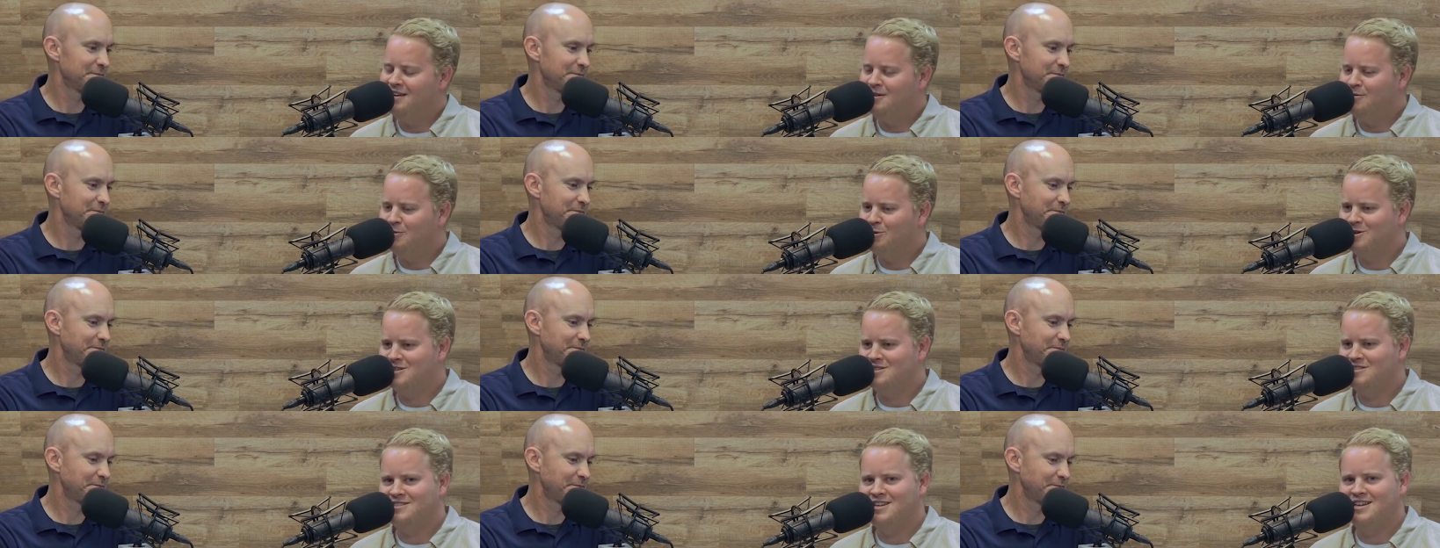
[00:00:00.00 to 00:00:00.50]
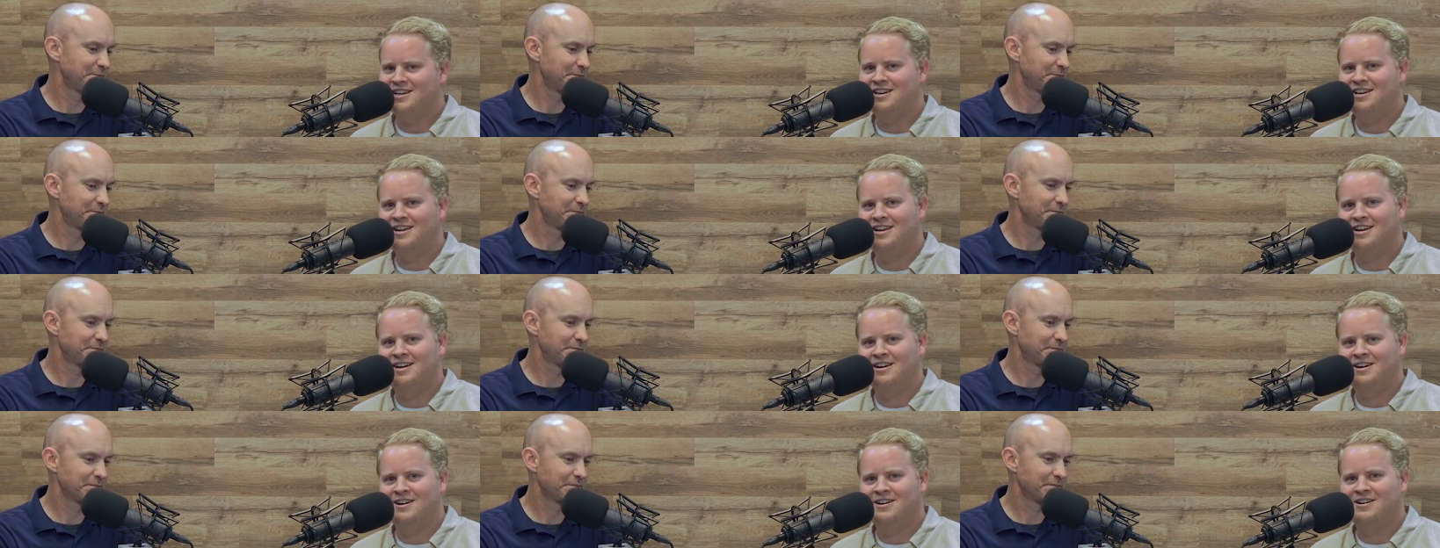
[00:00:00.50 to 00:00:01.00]
Speaker 1: we're sitting
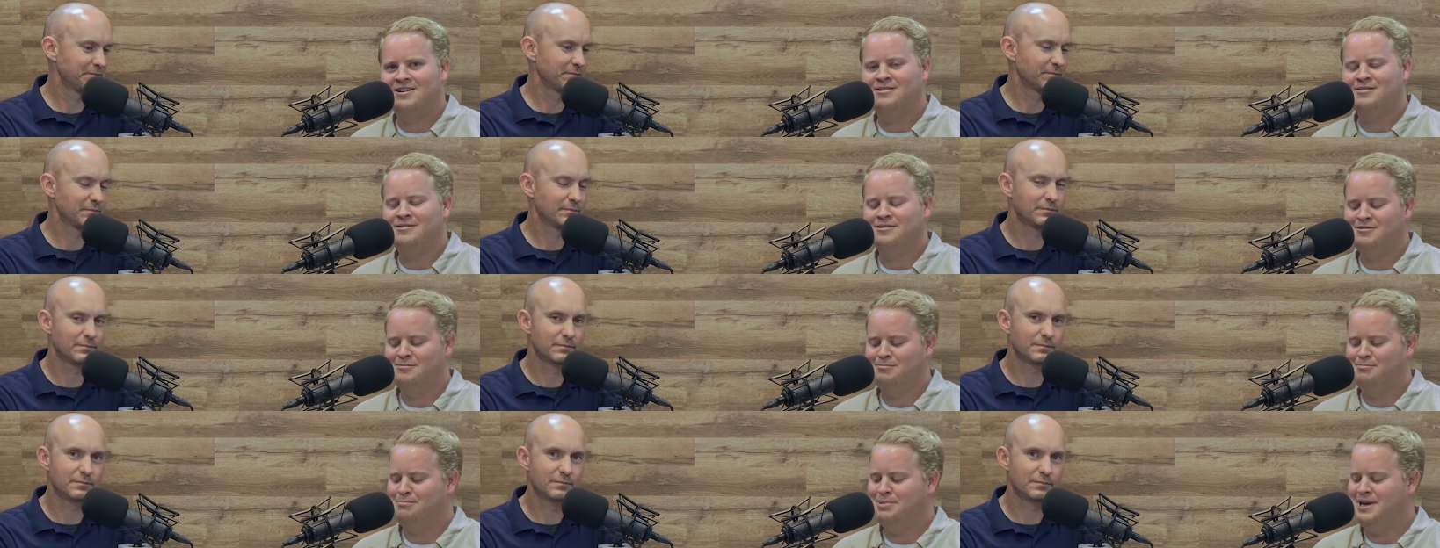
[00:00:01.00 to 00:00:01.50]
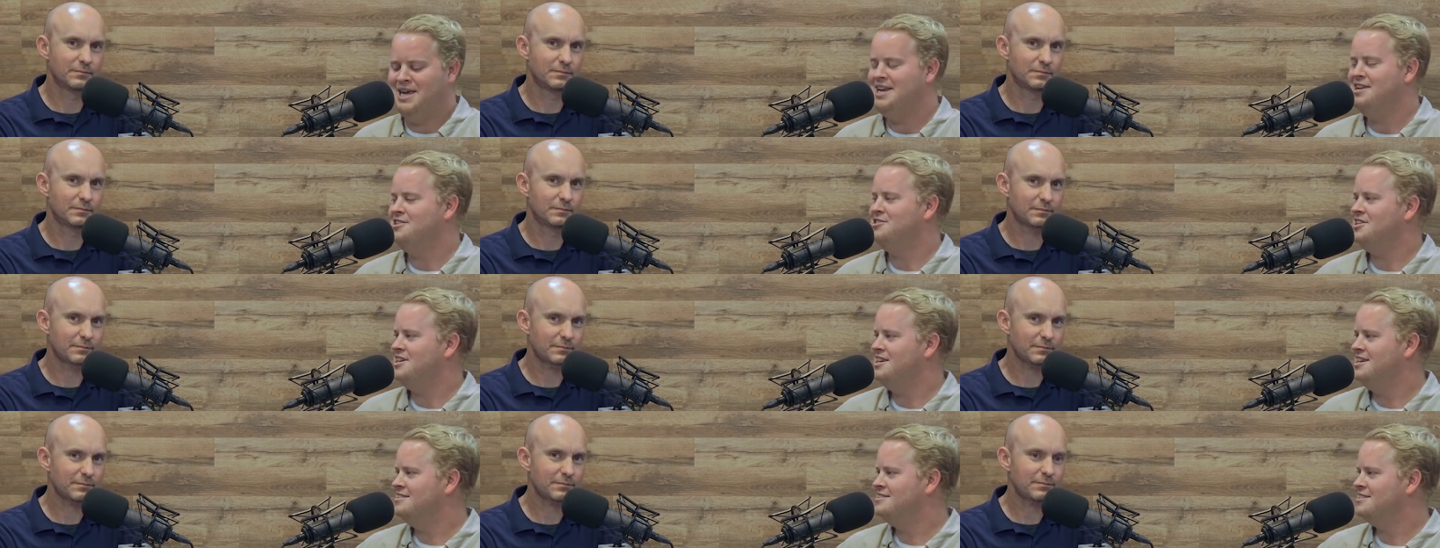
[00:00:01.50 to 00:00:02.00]
here,
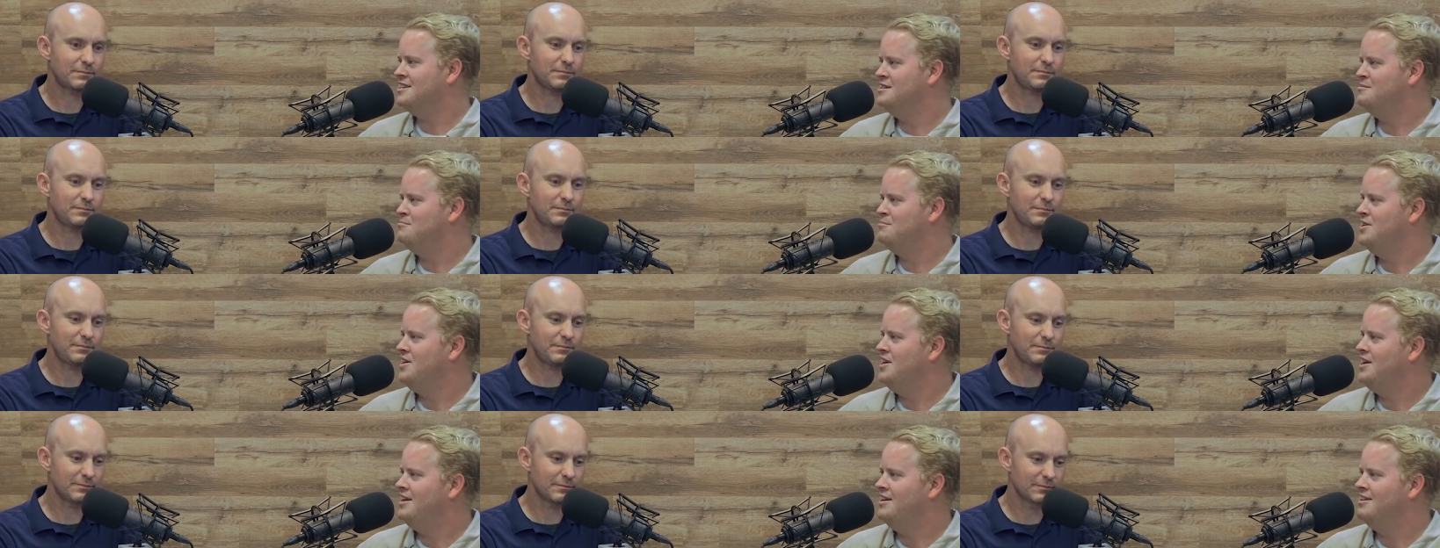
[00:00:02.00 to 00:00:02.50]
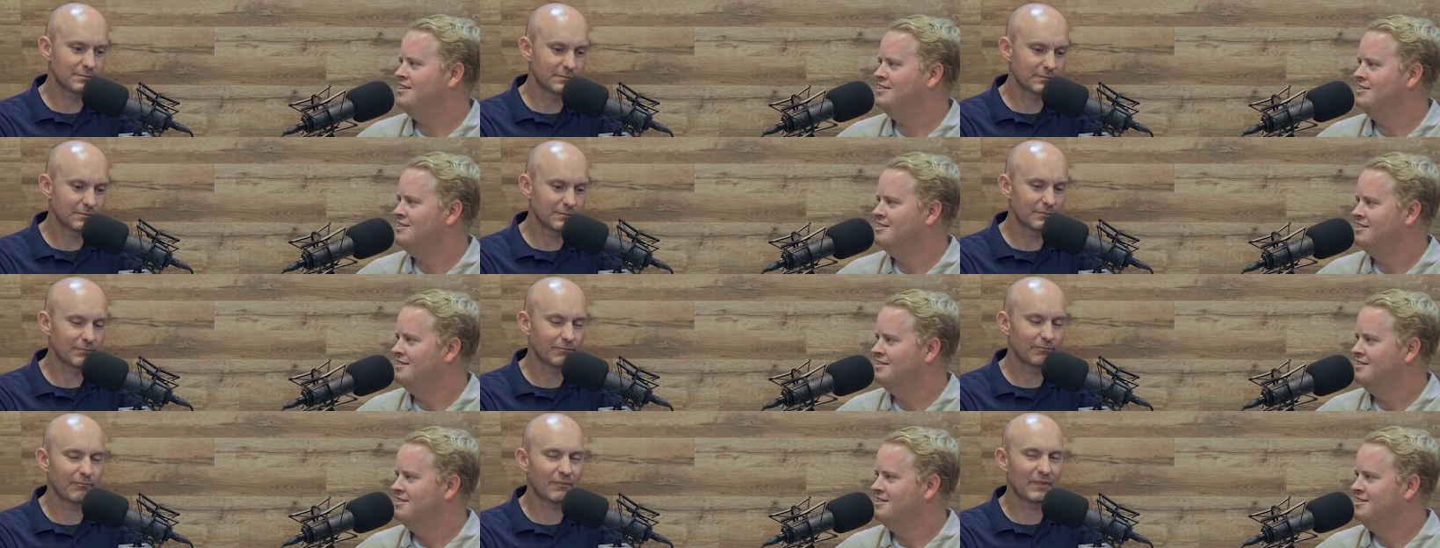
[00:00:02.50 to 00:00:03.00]
peachy as can be,
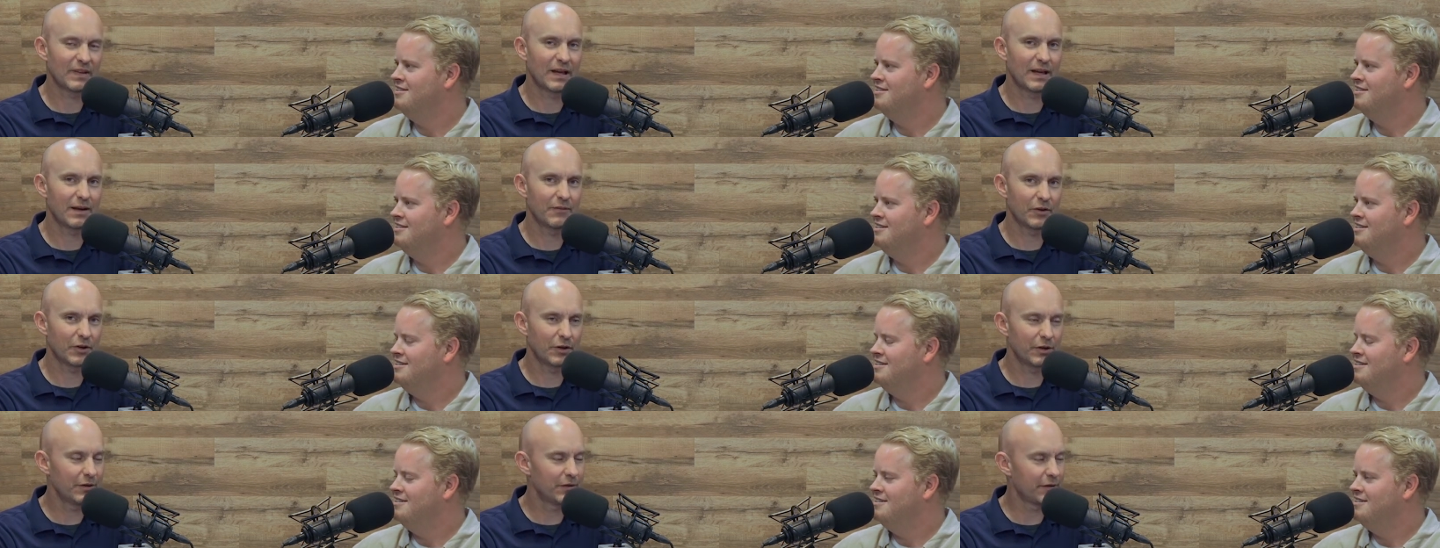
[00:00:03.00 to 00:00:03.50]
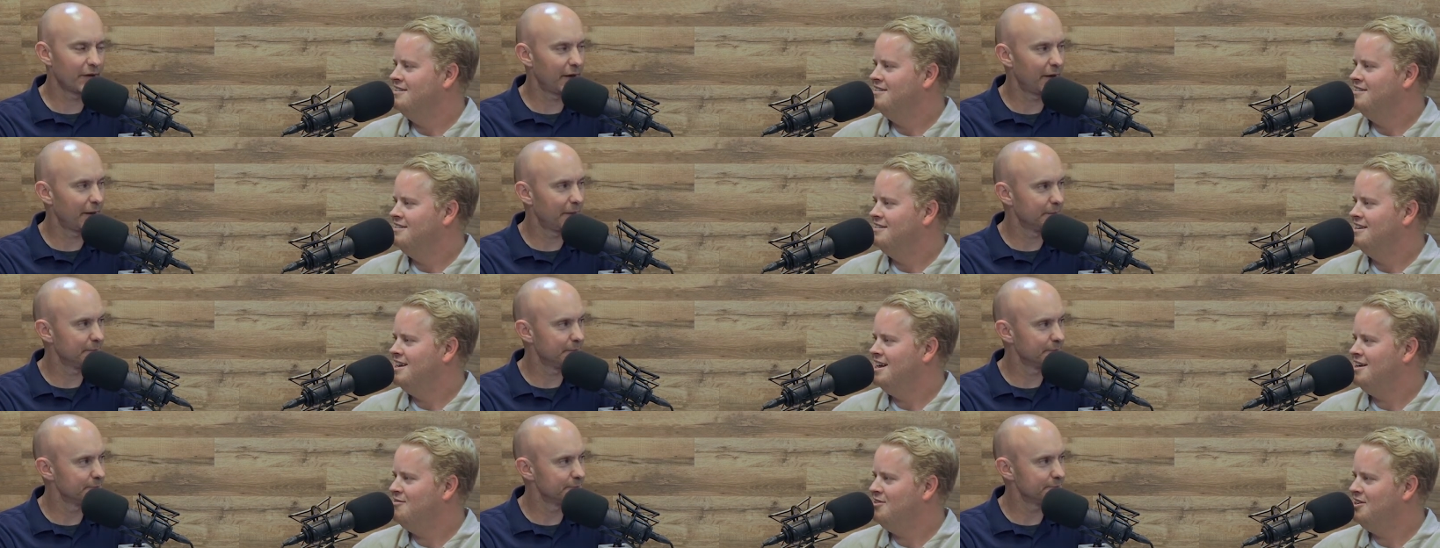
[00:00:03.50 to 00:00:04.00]
having a good time,
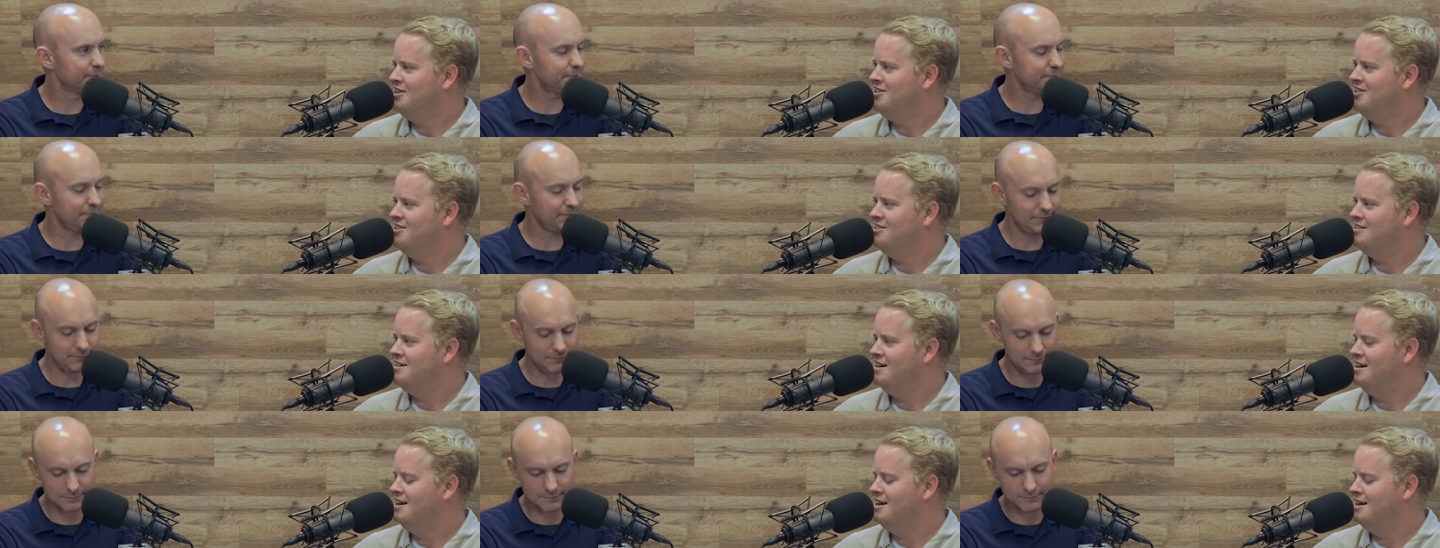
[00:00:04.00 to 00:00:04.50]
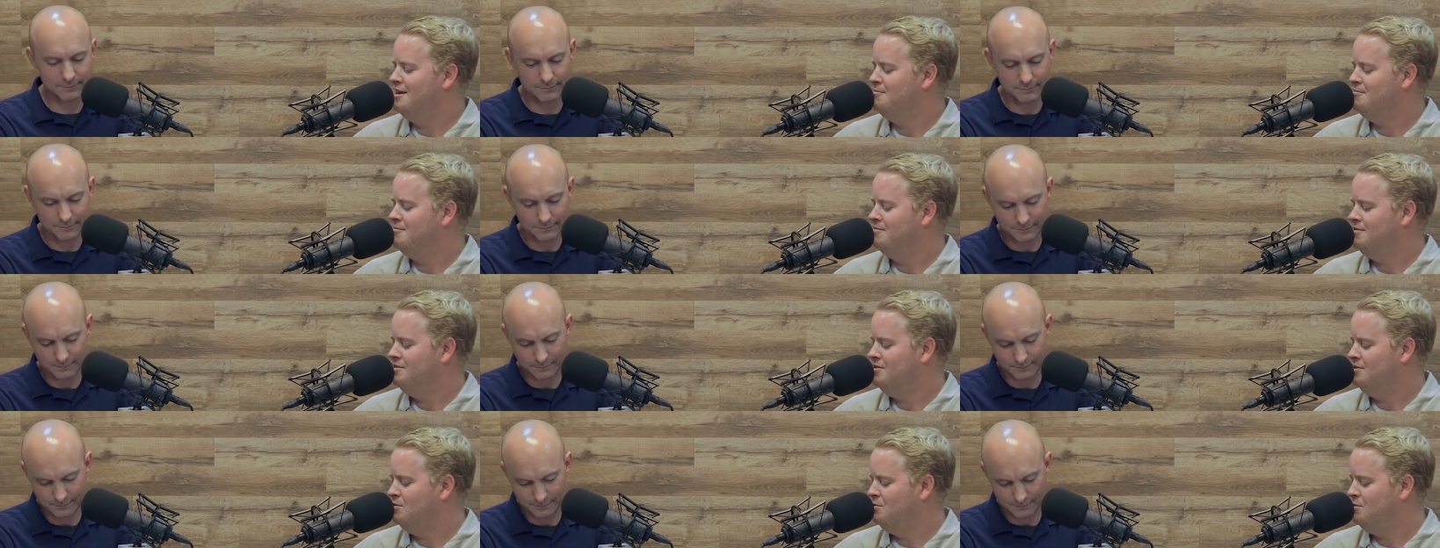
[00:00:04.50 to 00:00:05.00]
having a good time,
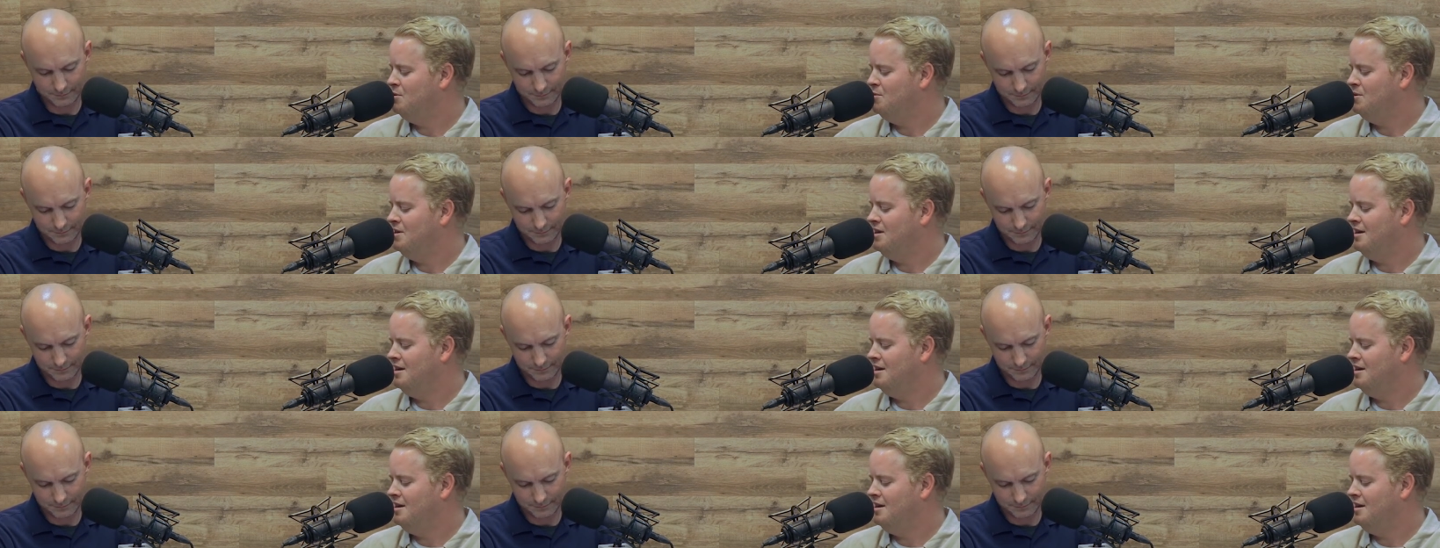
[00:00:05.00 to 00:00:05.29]
doing what we